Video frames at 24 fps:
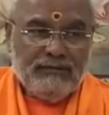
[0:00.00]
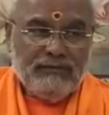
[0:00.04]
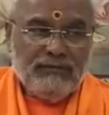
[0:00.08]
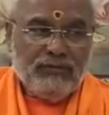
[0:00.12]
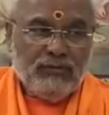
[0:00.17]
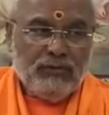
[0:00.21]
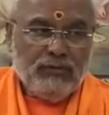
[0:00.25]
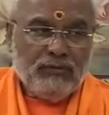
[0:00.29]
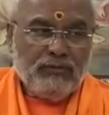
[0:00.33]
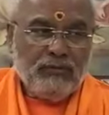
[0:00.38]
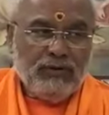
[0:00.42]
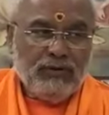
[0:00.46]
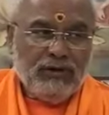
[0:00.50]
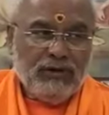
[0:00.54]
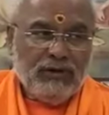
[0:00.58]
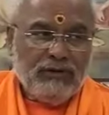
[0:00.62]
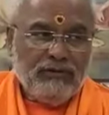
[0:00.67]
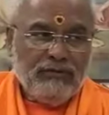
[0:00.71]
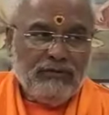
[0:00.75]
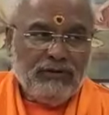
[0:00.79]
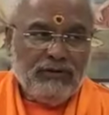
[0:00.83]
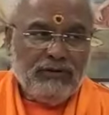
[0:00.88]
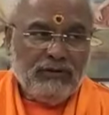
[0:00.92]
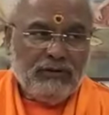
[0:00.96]

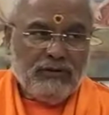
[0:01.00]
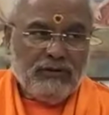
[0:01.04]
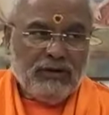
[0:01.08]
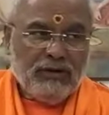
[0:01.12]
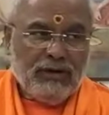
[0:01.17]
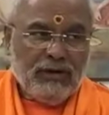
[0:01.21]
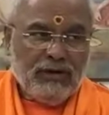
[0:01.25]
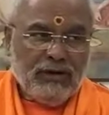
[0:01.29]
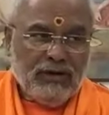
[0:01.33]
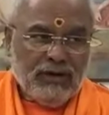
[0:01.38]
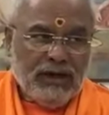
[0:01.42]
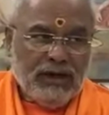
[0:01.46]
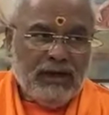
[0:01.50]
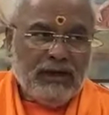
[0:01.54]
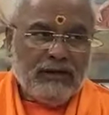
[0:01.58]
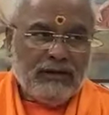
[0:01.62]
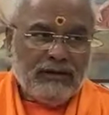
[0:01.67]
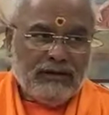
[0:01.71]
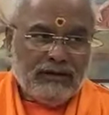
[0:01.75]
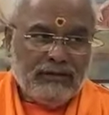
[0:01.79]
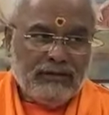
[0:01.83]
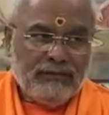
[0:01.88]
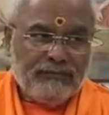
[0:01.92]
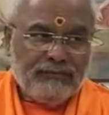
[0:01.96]
formerly when you are
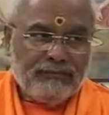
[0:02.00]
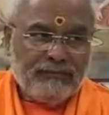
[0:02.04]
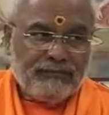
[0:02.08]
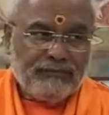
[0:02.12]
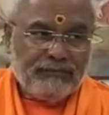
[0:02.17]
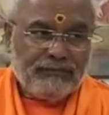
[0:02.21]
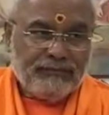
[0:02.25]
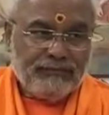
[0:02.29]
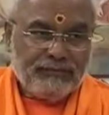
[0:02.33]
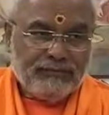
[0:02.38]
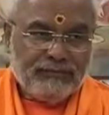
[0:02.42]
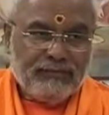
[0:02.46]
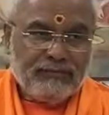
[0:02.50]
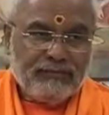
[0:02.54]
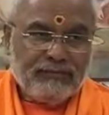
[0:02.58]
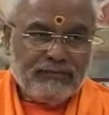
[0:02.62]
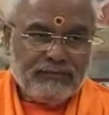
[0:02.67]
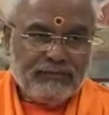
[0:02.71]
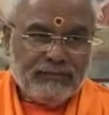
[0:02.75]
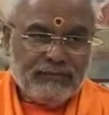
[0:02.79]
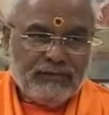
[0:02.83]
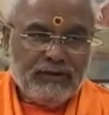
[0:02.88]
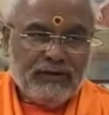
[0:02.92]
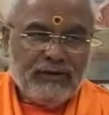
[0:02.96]
late
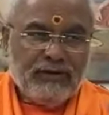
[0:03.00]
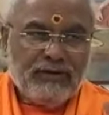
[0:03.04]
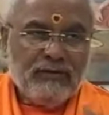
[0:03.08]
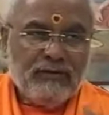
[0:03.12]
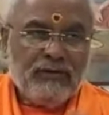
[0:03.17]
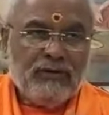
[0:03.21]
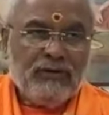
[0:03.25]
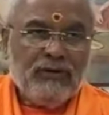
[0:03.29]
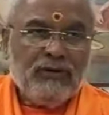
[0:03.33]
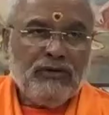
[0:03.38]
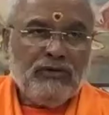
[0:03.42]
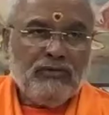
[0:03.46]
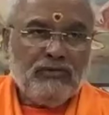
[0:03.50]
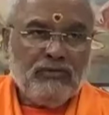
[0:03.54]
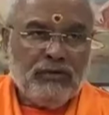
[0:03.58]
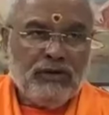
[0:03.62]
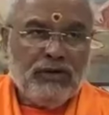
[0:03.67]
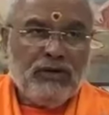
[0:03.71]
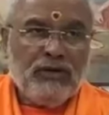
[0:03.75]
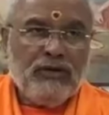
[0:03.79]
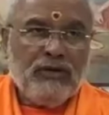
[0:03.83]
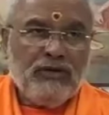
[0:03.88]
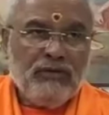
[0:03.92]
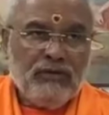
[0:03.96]
and you're in a
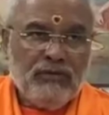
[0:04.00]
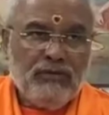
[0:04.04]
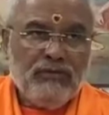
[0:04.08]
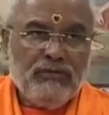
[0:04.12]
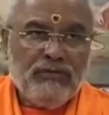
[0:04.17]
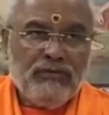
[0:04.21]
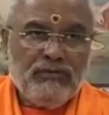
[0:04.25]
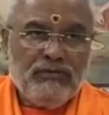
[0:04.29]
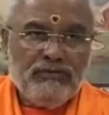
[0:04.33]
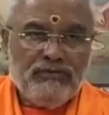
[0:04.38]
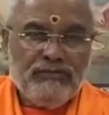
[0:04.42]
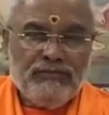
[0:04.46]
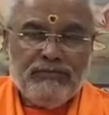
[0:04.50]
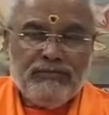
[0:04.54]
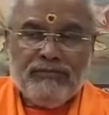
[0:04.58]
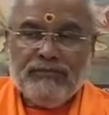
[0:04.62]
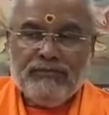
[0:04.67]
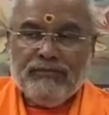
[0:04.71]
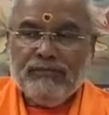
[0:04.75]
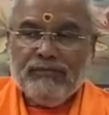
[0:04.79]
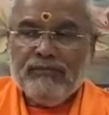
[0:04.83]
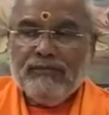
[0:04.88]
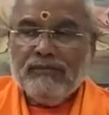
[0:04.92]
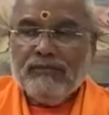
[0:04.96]
big queue
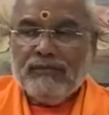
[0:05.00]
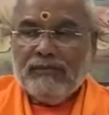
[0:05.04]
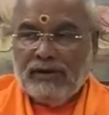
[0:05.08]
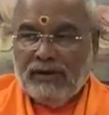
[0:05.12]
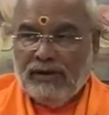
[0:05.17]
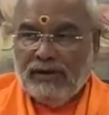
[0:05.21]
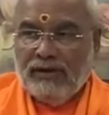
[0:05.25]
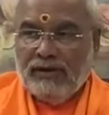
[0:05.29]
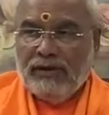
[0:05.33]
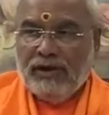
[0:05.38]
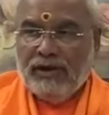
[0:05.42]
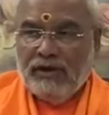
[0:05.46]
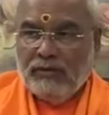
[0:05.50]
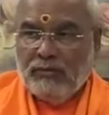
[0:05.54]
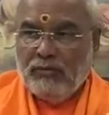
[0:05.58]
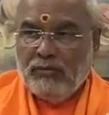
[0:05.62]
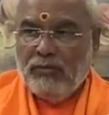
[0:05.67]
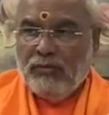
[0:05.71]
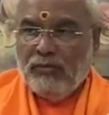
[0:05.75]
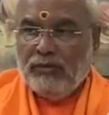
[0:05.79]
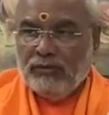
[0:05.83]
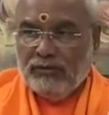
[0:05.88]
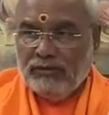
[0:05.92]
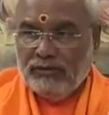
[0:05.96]
at the
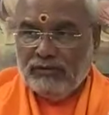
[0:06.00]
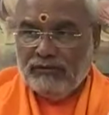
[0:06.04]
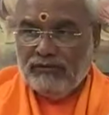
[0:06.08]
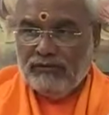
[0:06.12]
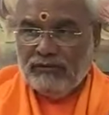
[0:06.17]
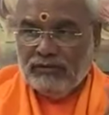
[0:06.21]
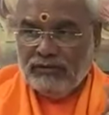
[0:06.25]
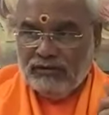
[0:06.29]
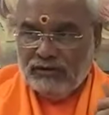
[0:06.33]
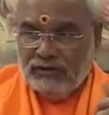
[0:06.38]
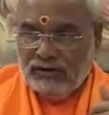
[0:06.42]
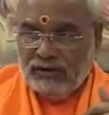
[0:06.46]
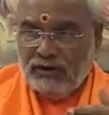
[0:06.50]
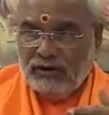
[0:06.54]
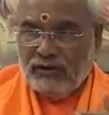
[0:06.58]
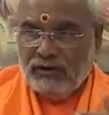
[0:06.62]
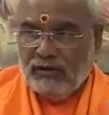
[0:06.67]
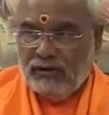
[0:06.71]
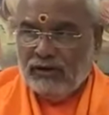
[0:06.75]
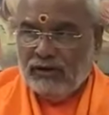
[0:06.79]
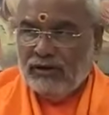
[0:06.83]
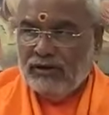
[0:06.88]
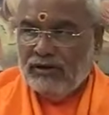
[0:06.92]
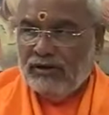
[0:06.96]
airport for
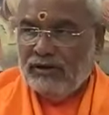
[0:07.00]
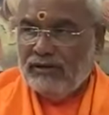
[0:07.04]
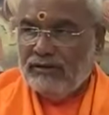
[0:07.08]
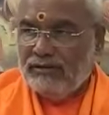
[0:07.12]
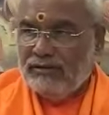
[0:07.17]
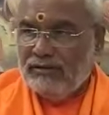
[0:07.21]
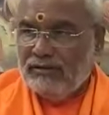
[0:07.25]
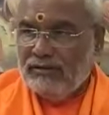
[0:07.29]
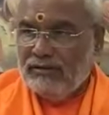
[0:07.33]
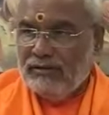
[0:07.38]
security,